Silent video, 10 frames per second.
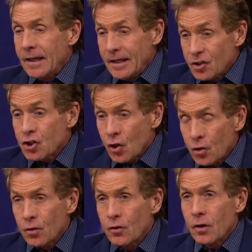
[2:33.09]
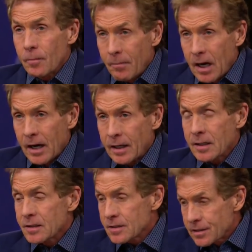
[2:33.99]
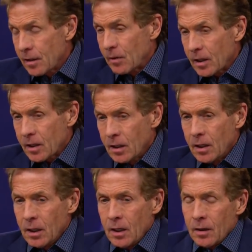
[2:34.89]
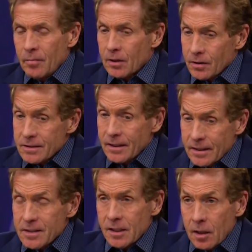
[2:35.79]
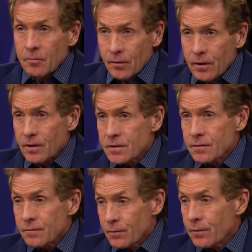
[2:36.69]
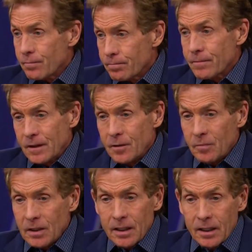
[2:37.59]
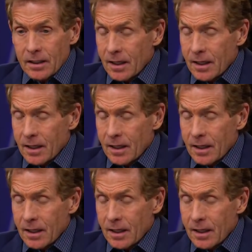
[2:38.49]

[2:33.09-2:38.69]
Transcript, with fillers: It turned my stomach because it has come to this for the NBA.